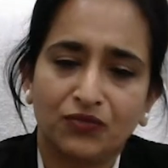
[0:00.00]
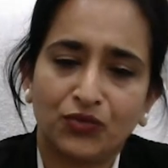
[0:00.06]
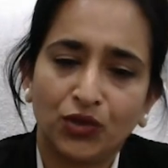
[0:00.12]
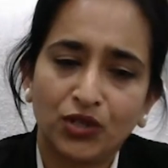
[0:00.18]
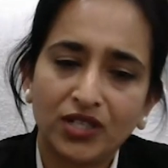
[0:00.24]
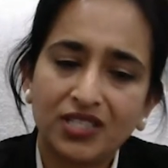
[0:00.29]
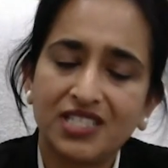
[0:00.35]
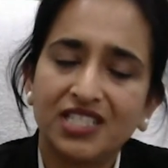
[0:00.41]

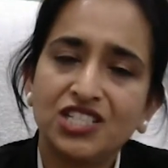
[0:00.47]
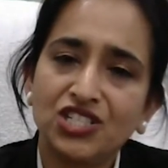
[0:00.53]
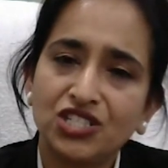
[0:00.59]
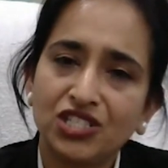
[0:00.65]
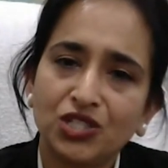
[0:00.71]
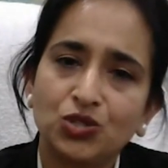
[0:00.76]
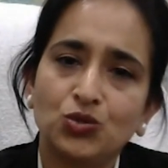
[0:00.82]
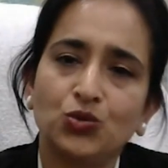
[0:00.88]
For a
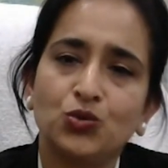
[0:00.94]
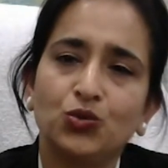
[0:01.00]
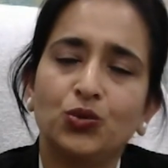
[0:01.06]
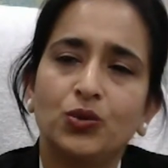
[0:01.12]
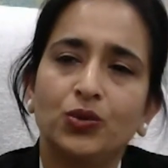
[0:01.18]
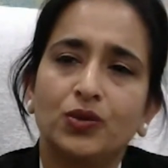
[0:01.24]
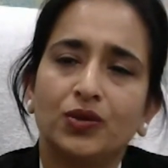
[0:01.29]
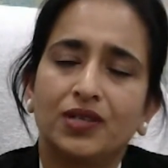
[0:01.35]
teacher
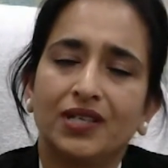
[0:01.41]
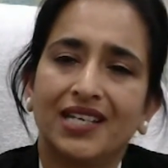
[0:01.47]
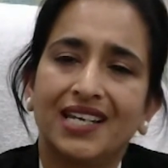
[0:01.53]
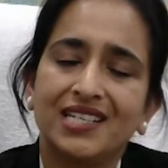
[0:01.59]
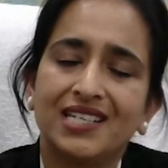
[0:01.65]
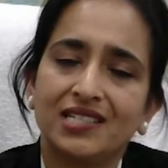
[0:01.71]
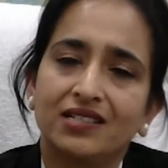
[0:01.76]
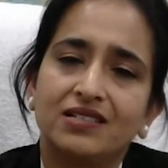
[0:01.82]
to
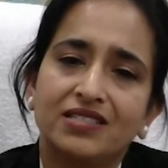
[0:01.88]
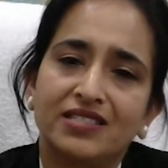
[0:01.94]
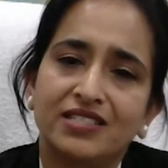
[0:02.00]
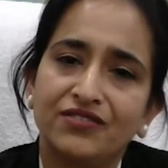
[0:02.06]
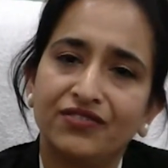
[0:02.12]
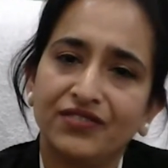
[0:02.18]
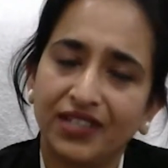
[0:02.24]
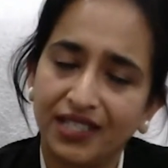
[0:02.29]
get
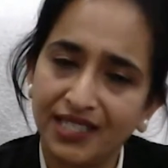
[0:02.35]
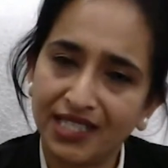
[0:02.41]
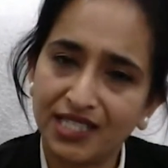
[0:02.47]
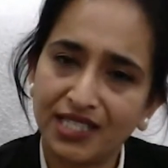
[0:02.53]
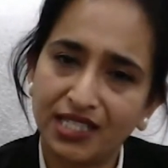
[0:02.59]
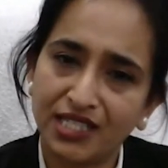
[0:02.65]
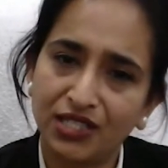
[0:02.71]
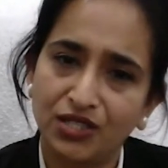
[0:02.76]
herself
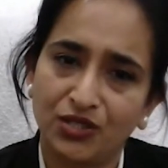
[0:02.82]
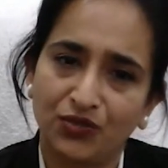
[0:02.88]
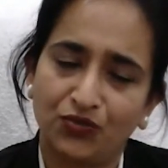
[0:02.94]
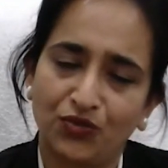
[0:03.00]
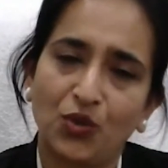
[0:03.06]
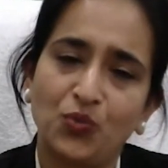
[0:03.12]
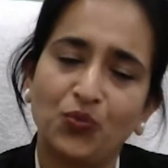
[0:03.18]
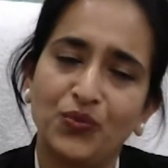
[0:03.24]
connected
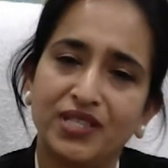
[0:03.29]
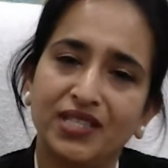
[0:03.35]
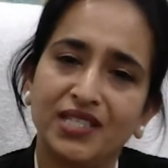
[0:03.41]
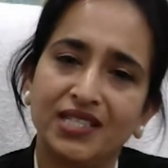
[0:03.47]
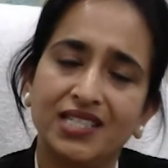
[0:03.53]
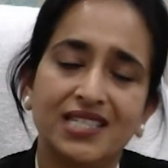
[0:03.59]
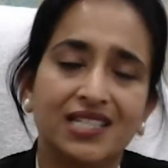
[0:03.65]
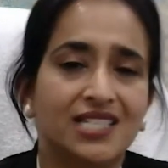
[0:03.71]
from
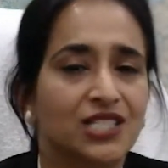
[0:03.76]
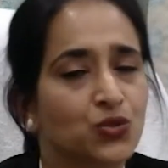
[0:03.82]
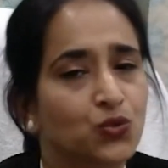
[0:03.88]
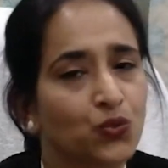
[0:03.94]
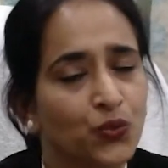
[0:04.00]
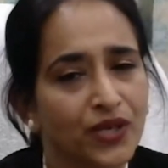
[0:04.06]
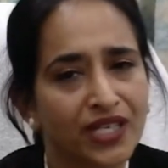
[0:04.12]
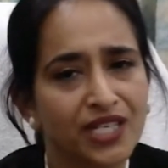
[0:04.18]
within is
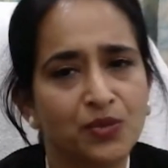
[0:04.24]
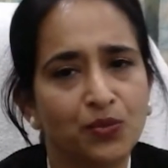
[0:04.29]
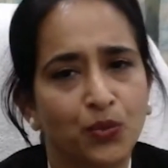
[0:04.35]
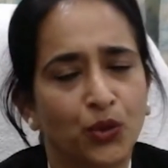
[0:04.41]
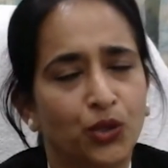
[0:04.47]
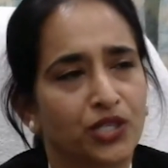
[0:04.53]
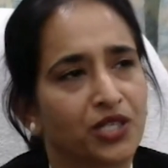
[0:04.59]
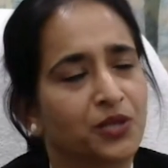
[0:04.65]
very
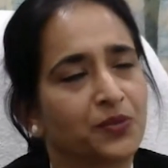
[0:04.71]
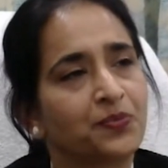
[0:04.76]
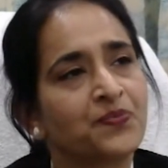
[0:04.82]
important.